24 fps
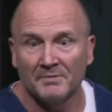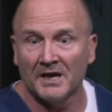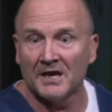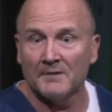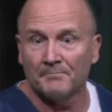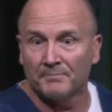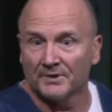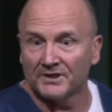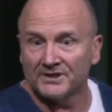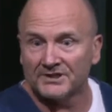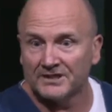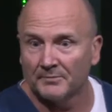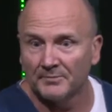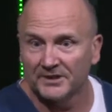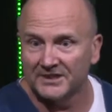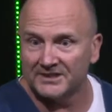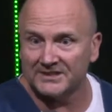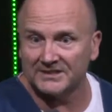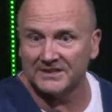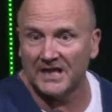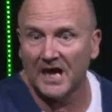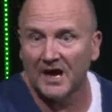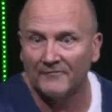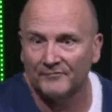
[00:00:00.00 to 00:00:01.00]
made by some of the
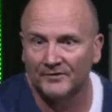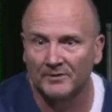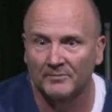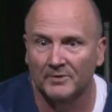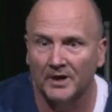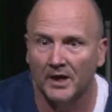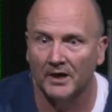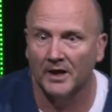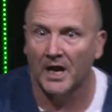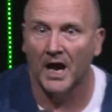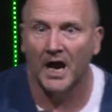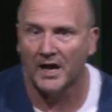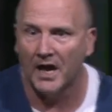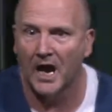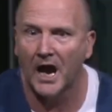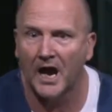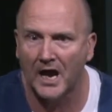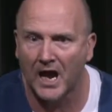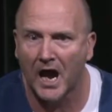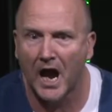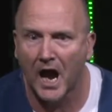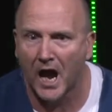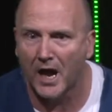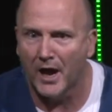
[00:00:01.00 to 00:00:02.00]
staff, and I'm going,
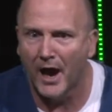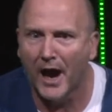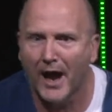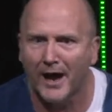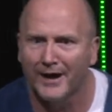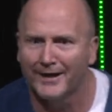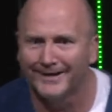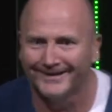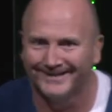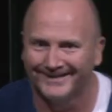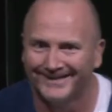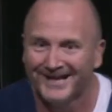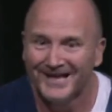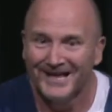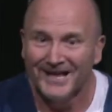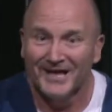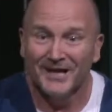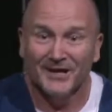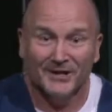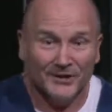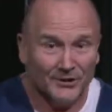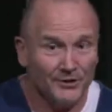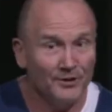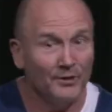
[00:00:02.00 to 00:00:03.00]
hey.
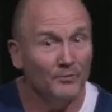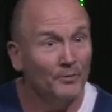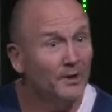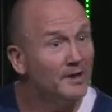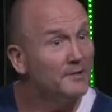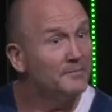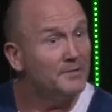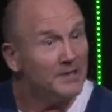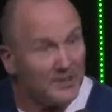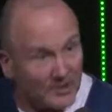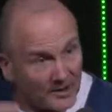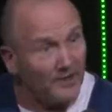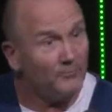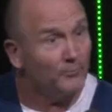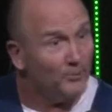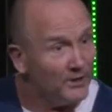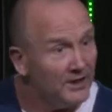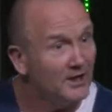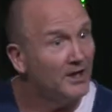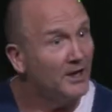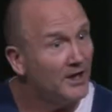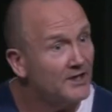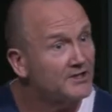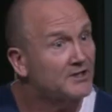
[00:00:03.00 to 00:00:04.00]
You know what I mean? But I
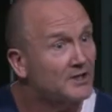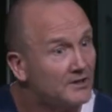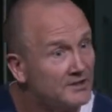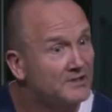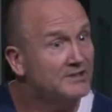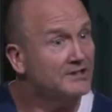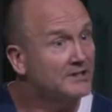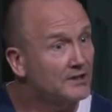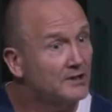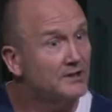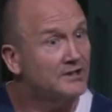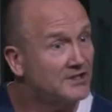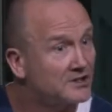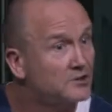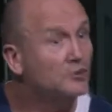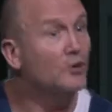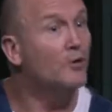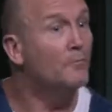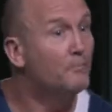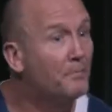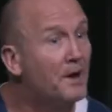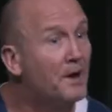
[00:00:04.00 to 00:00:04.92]
realize that's still